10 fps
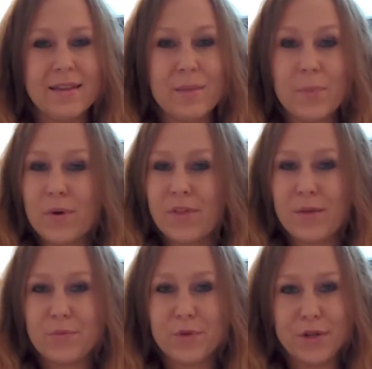They both
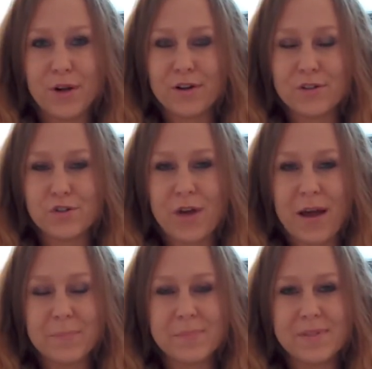had really hard
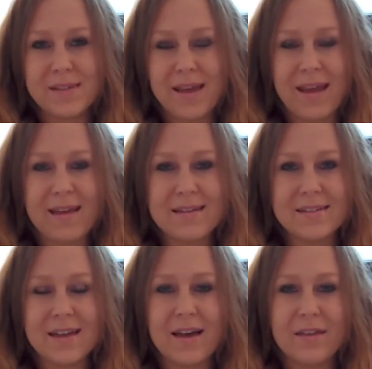traps,
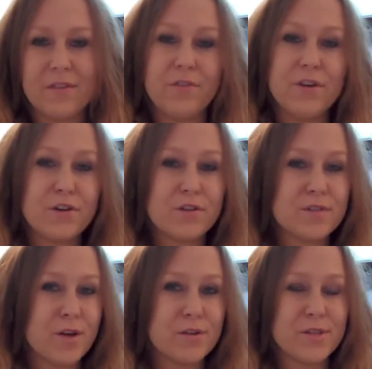and uh, the
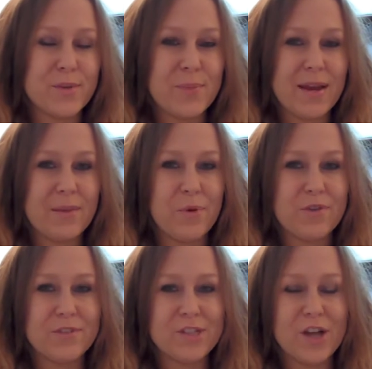vehicles also made it more
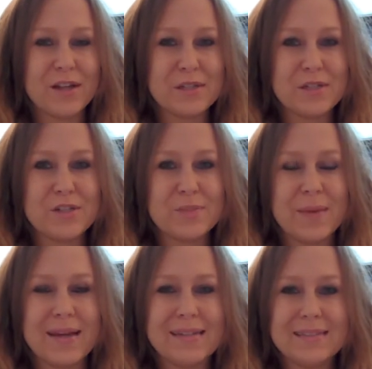of a challenge,
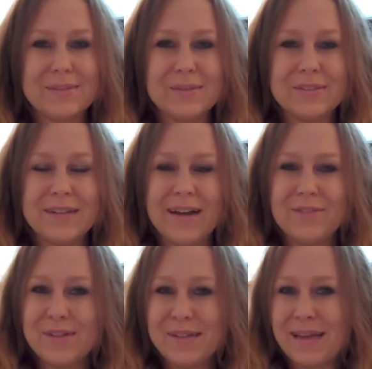but oh, I
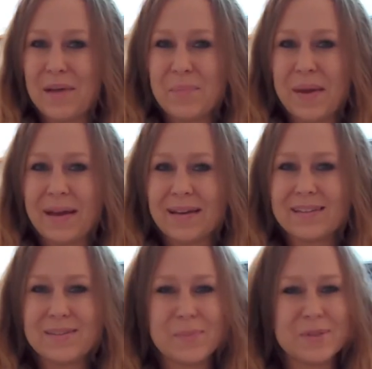really can't pick.
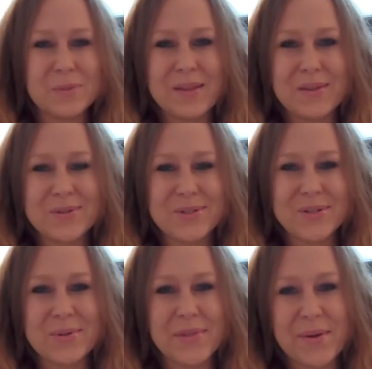It's between those
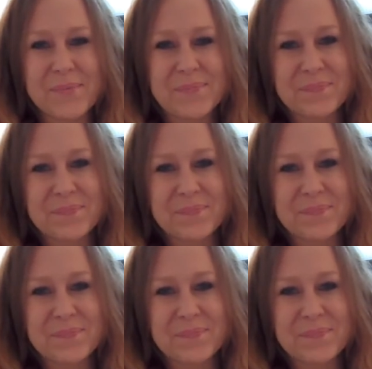two, though.